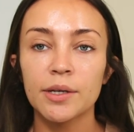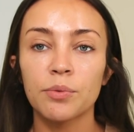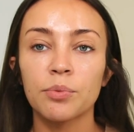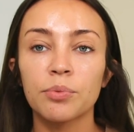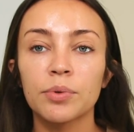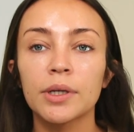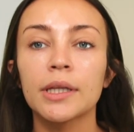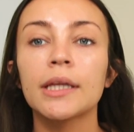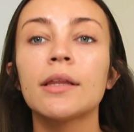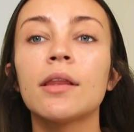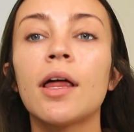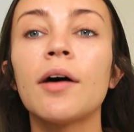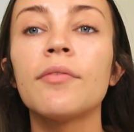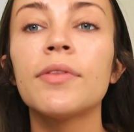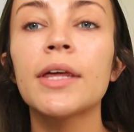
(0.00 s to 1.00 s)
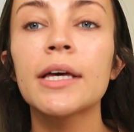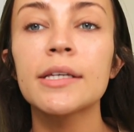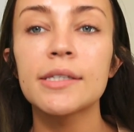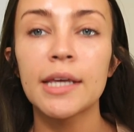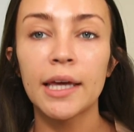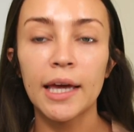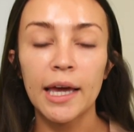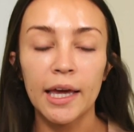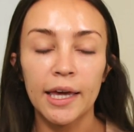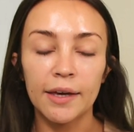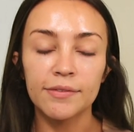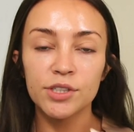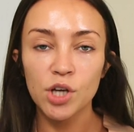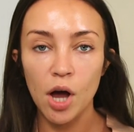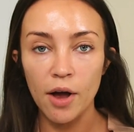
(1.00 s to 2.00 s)
I really love this. It
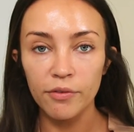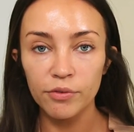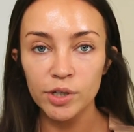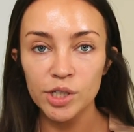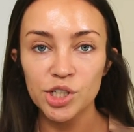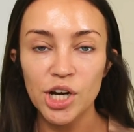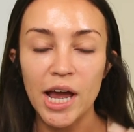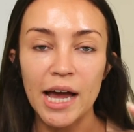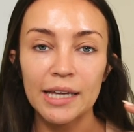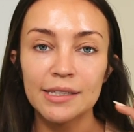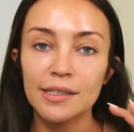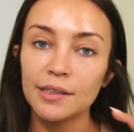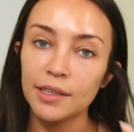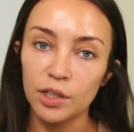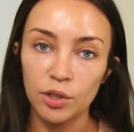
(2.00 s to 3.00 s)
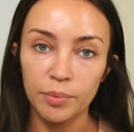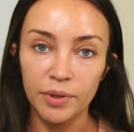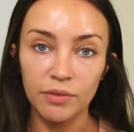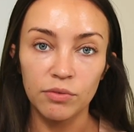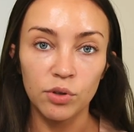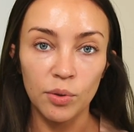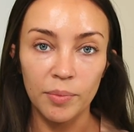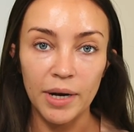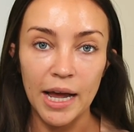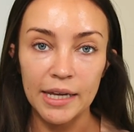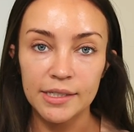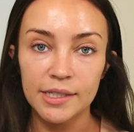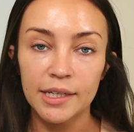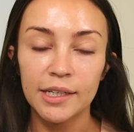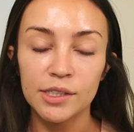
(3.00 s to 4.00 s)
gives coverage, it adds a little bit of
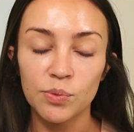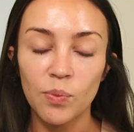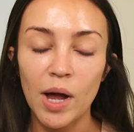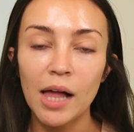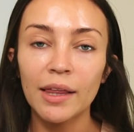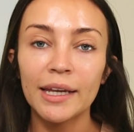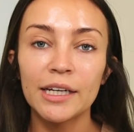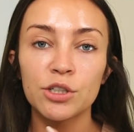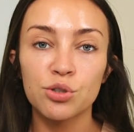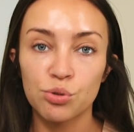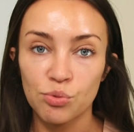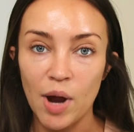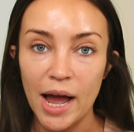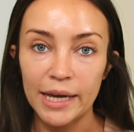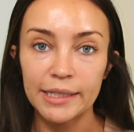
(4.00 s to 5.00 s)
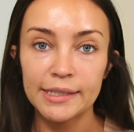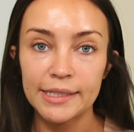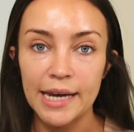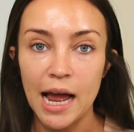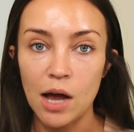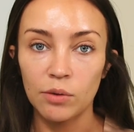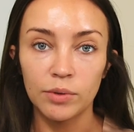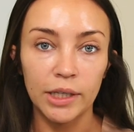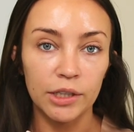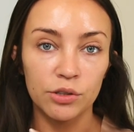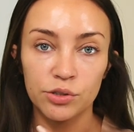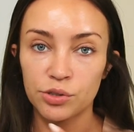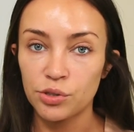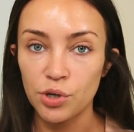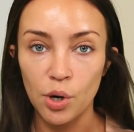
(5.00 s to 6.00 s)
luminosity as well, and it dries down. Like
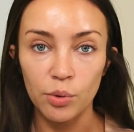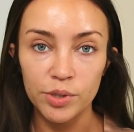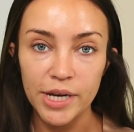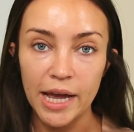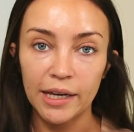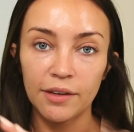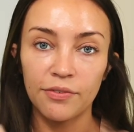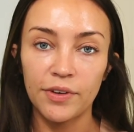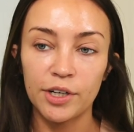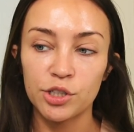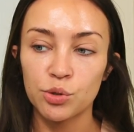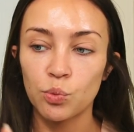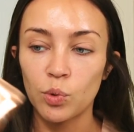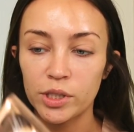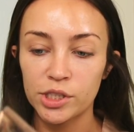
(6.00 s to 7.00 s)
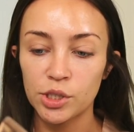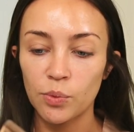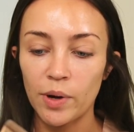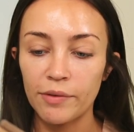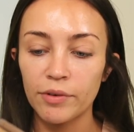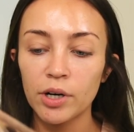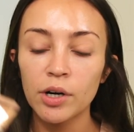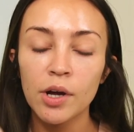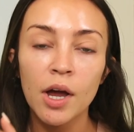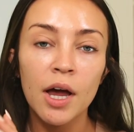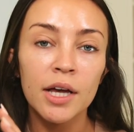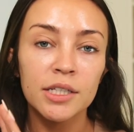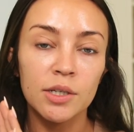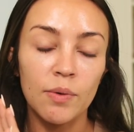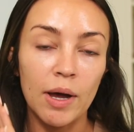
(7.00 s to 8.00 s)
there's no tacky finish whatsoever.
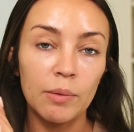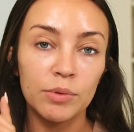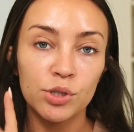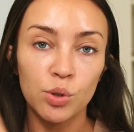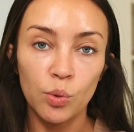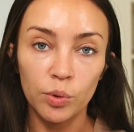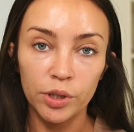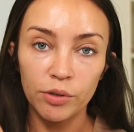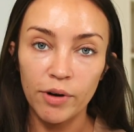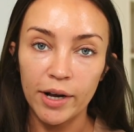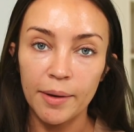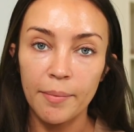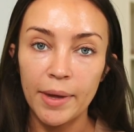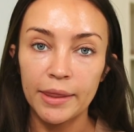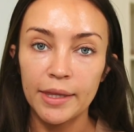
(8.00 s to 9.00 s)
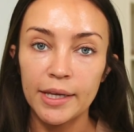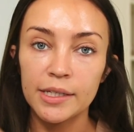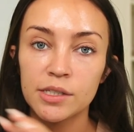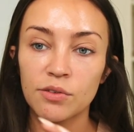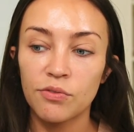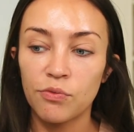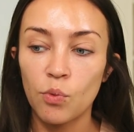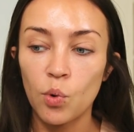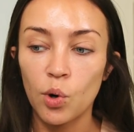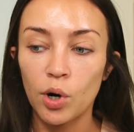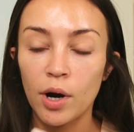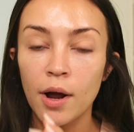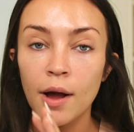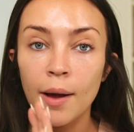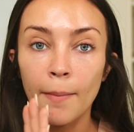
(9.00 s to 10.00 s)
So I would totally recommend this
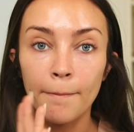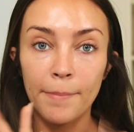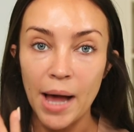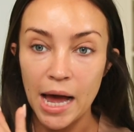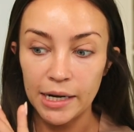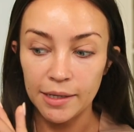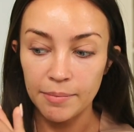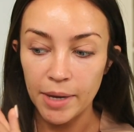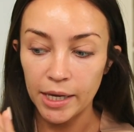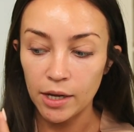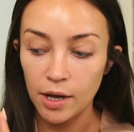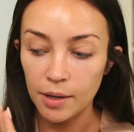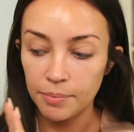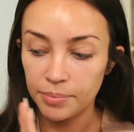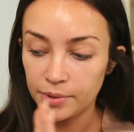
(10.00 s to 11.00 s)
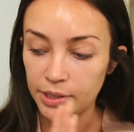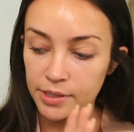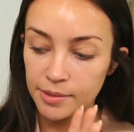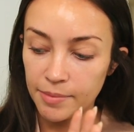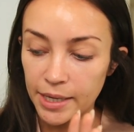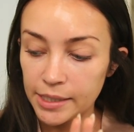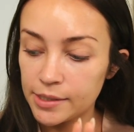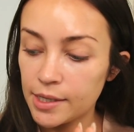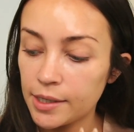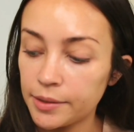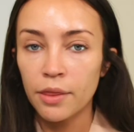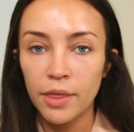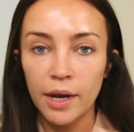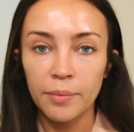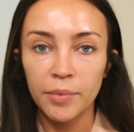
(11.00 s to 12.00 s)
for body makeup. It's amazing.
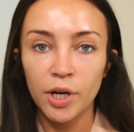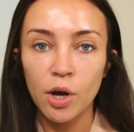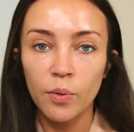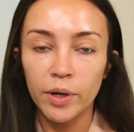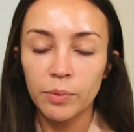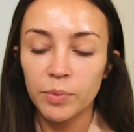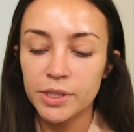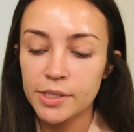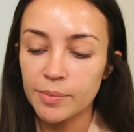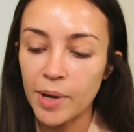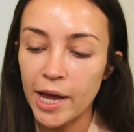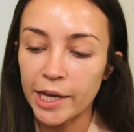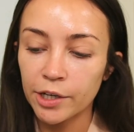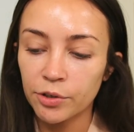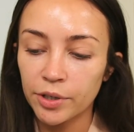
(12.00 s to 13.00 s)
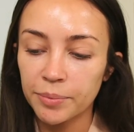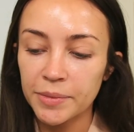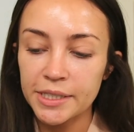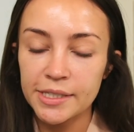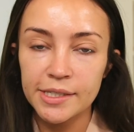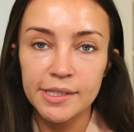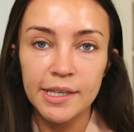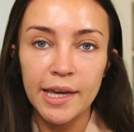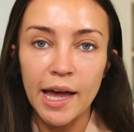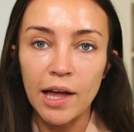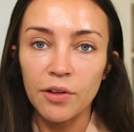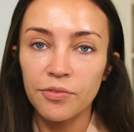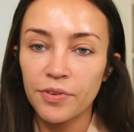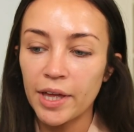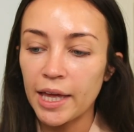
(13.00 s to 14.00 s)
Then I'm going to go in with some eye cream. This is the
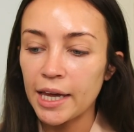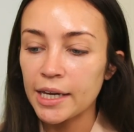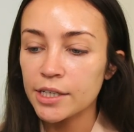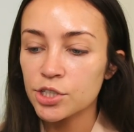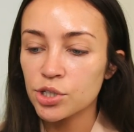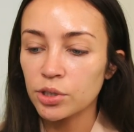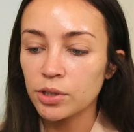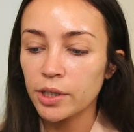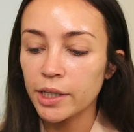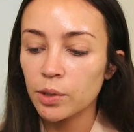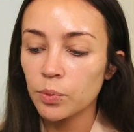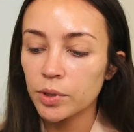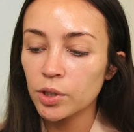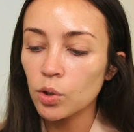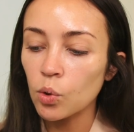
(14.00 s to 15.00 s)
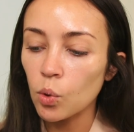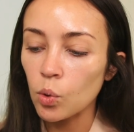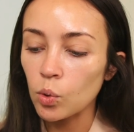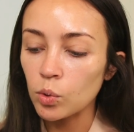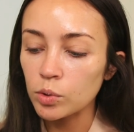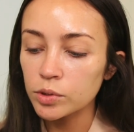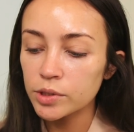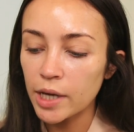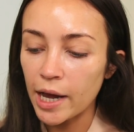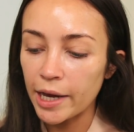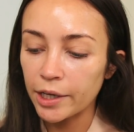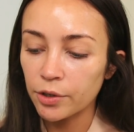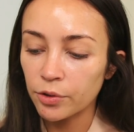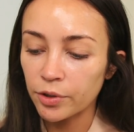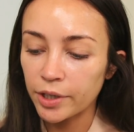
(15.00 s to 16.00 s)
Alpha H Liquid Gold
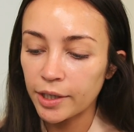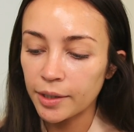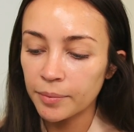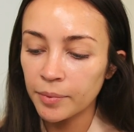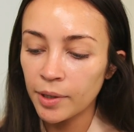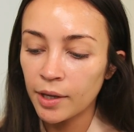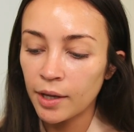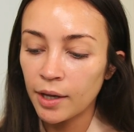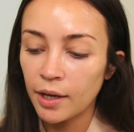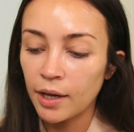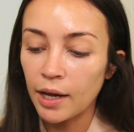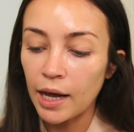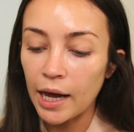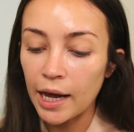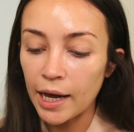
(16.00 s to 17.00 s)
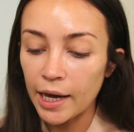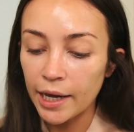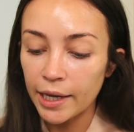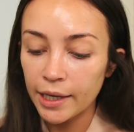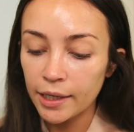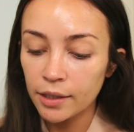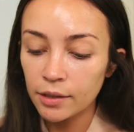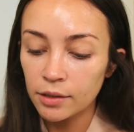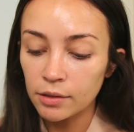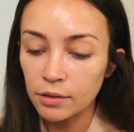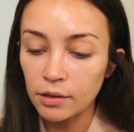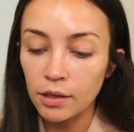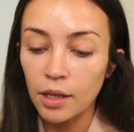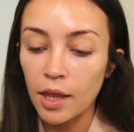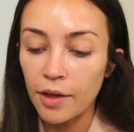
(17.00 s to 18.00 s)
Eye Cream. I
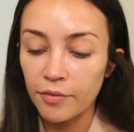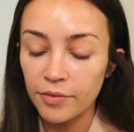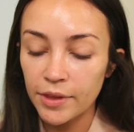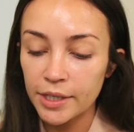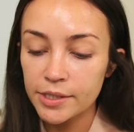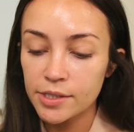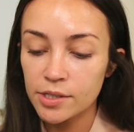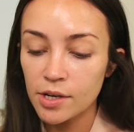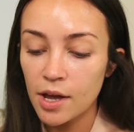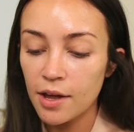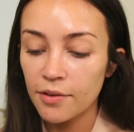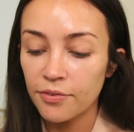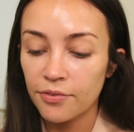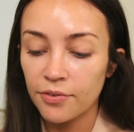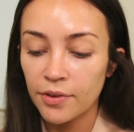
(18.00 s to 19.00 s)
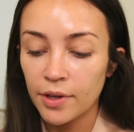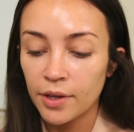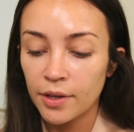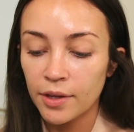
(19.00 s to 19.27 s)
love this stuff.